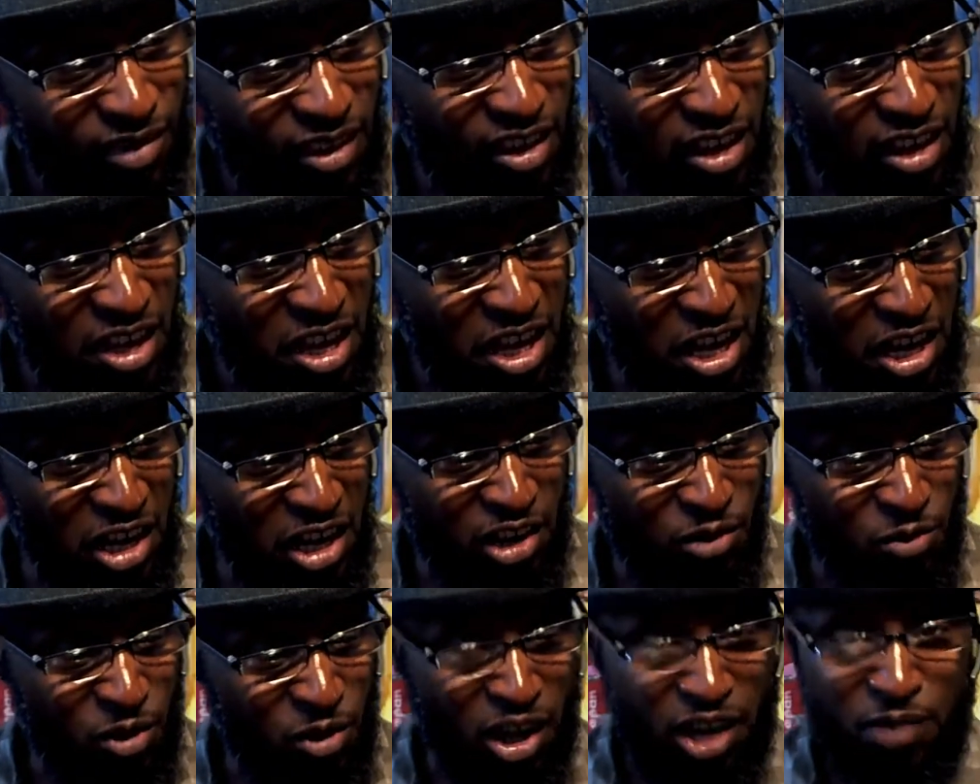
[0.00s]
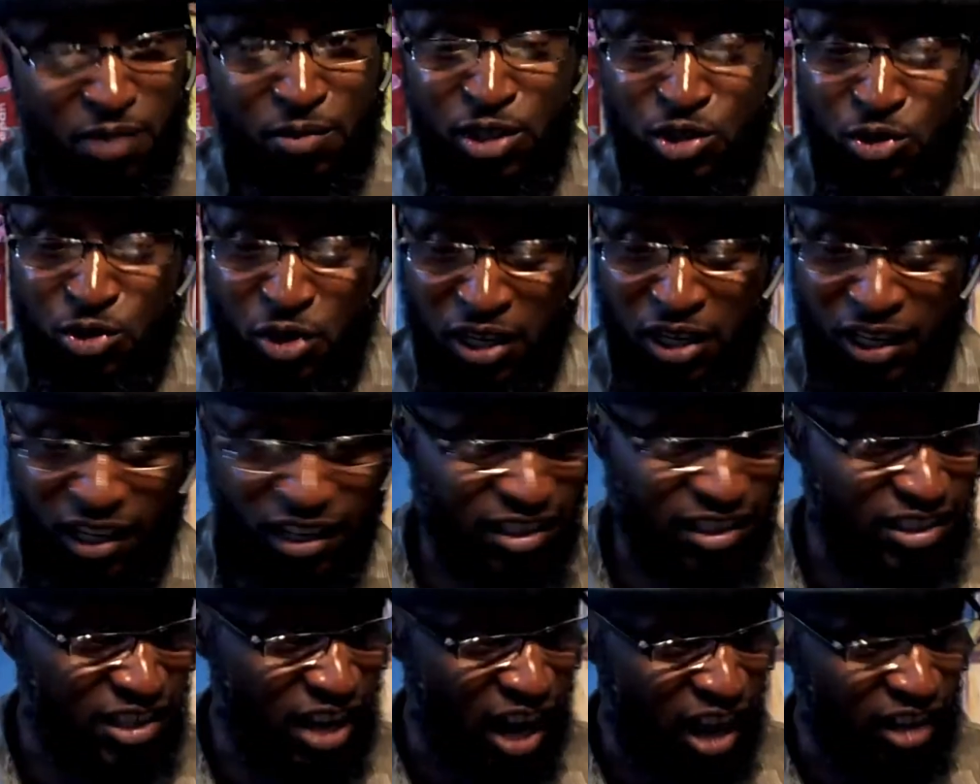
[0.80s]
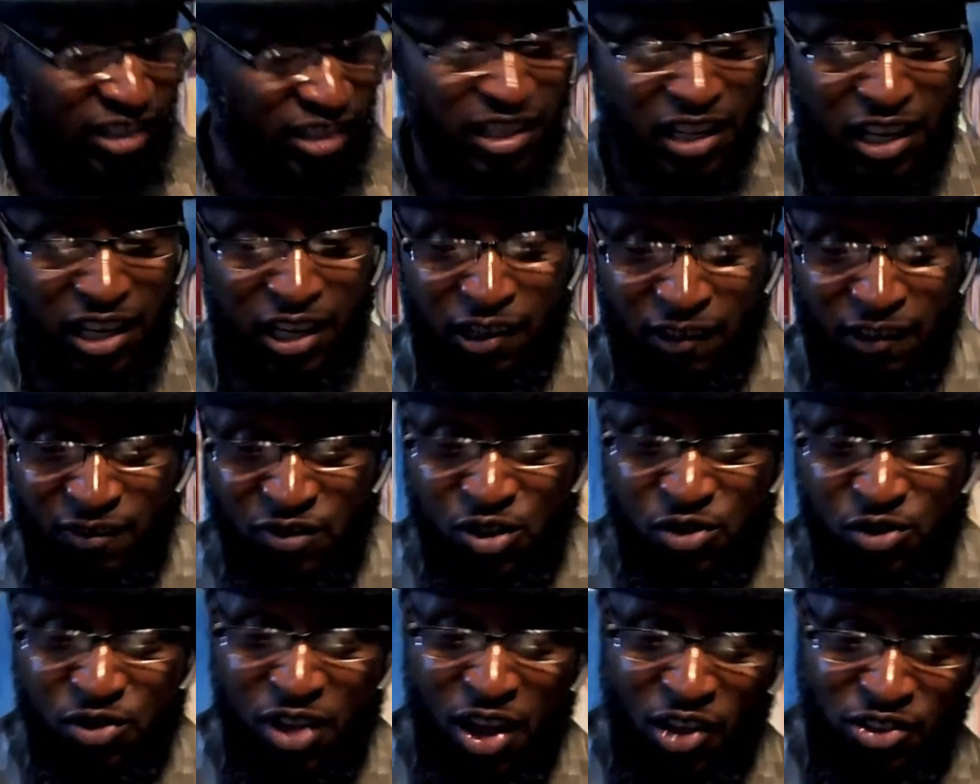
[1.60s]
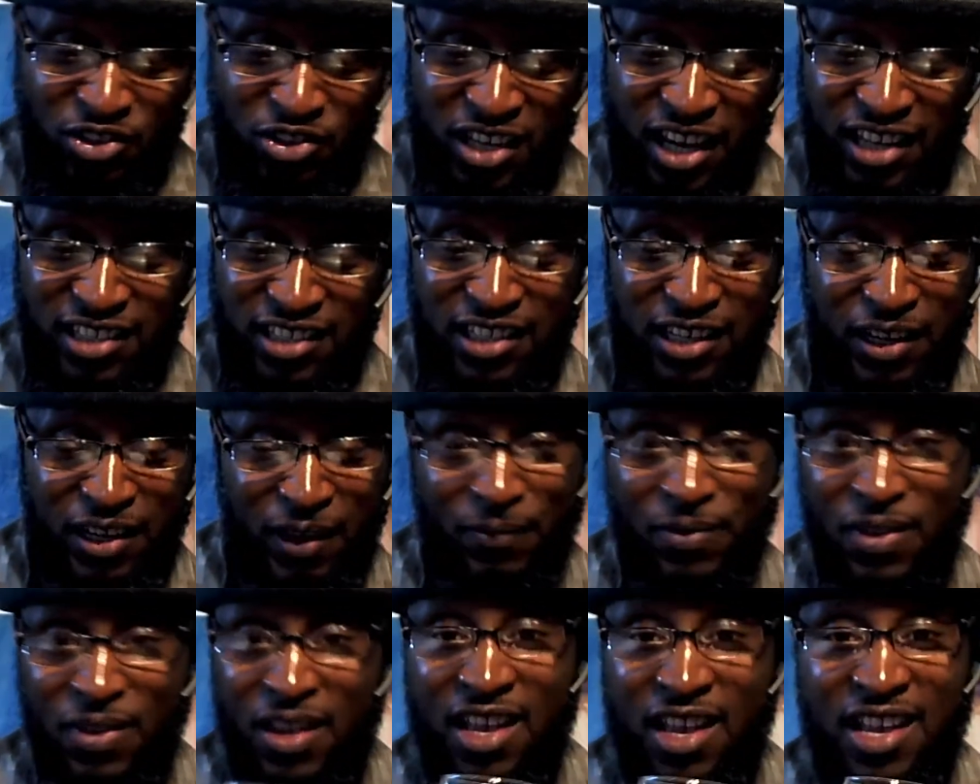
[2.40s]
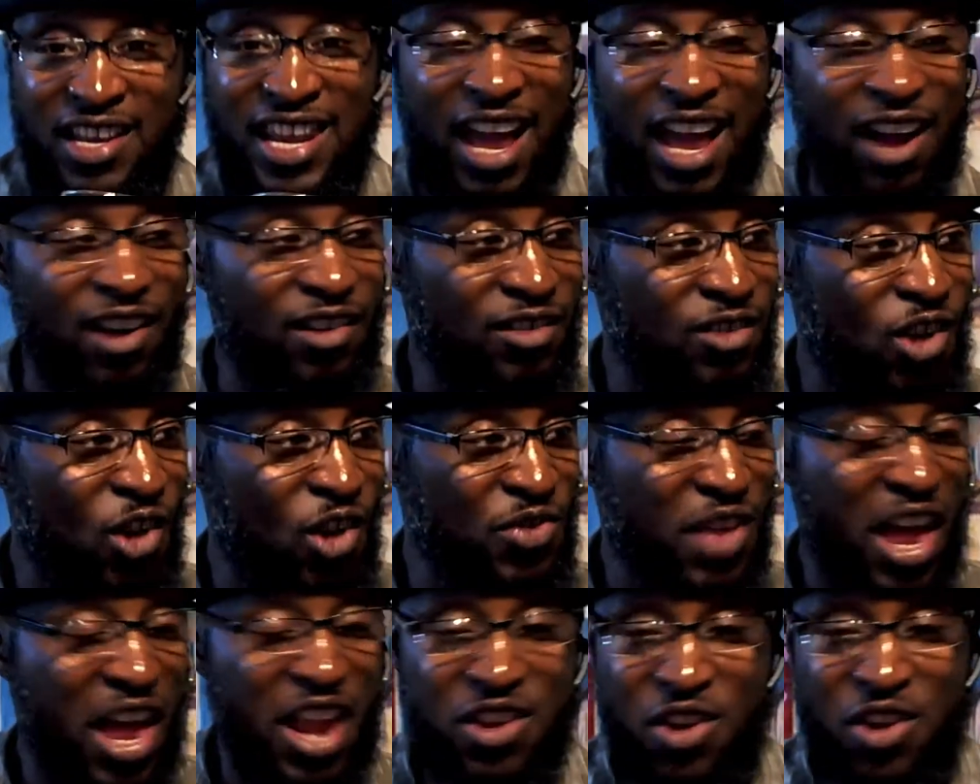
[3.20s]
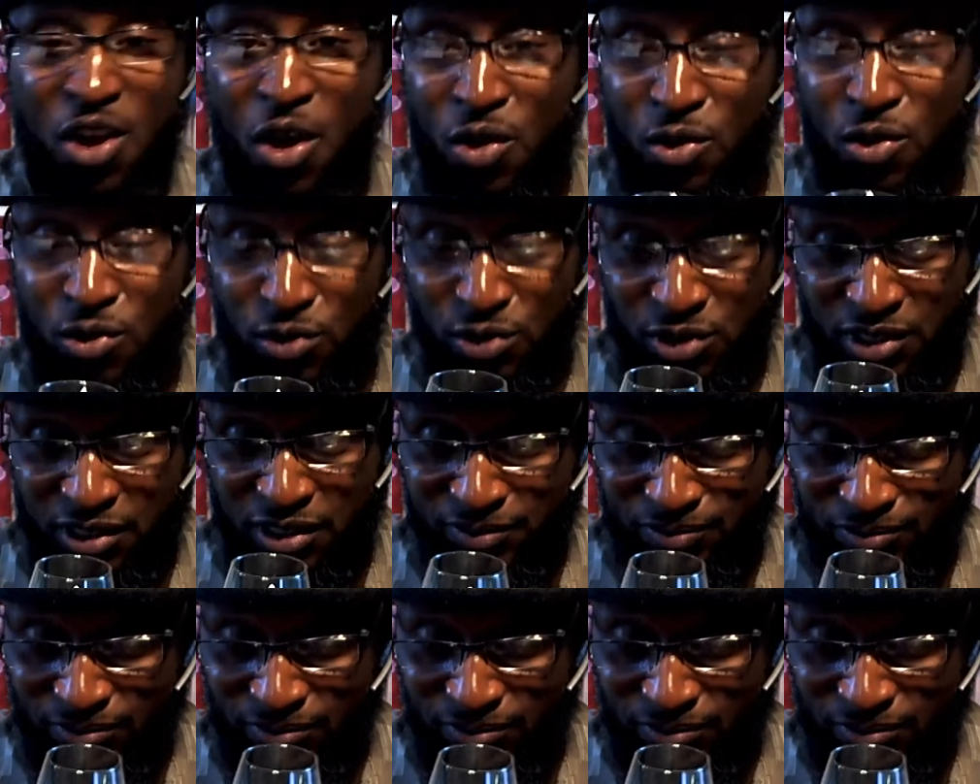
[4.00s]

here, we're going to be drinking Dr. L 2018. Now, on that nose,